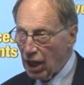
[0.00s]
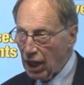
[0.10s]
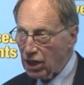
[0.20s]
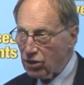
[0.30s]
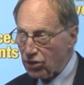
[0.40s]

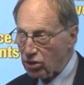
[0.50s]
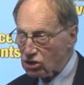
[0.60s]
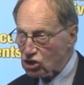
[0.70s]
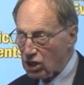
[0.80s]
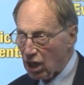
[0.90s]
in
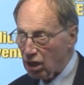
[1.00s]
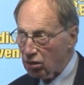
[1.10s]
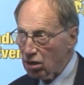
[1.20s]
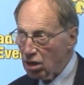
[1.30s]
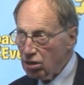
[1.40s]

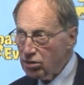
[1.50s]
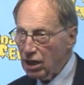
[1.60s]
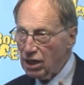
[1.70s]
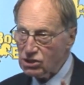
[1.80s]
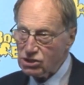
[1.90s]
Rochdale.
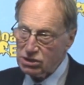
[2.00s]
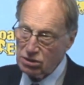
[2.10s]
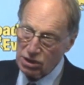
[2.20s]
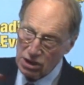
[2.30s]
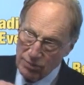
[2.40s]
Then it
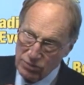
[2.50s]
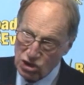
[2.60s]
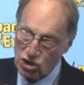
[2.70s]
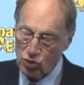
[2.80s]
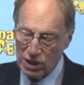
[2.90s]
suited him to
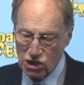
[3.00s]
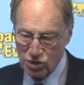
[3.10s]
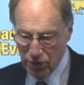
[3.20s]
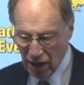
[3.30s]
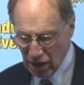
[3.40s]

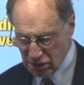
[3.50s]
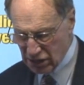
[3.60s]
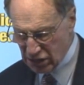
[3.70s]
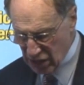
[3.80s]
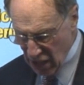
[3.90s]
switch
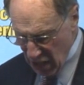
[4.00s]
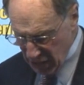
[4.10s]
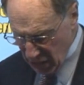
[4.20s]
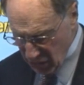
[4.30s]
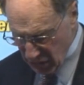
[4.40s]
parties, and
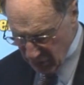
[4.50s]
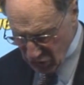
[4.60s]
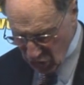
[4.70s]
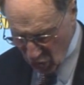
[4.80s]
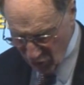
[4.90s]
he got
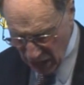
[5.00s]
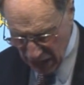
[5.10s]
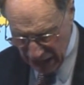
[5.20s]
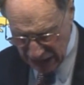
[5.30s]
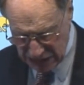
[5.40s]
himself
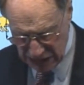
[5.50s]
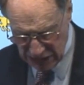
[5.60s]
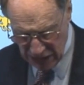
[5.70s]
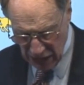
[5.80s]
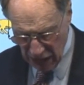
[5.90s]

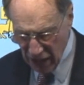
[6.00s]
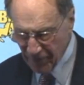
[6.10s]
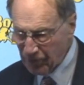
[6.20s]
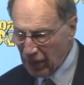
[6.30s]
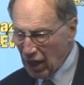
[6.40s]
elected
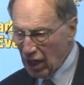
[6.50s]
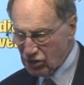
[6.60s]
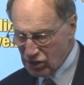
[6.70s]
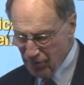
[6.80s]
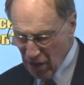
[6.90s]

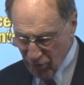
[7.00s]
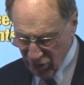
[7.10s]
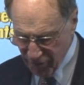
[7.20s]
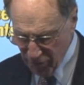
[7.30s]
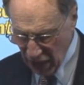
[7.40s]
as the Member
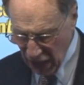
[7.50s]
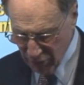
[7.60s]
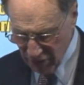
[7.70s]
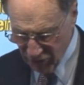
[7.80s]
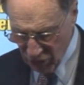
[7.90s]
of
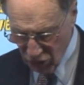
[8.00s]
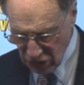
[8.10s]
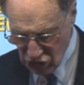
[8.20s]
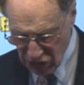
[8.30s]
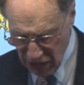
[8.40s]
Parliament for
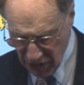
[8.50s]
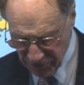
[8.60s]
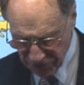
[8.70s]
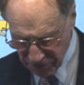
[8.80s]
Rochdale.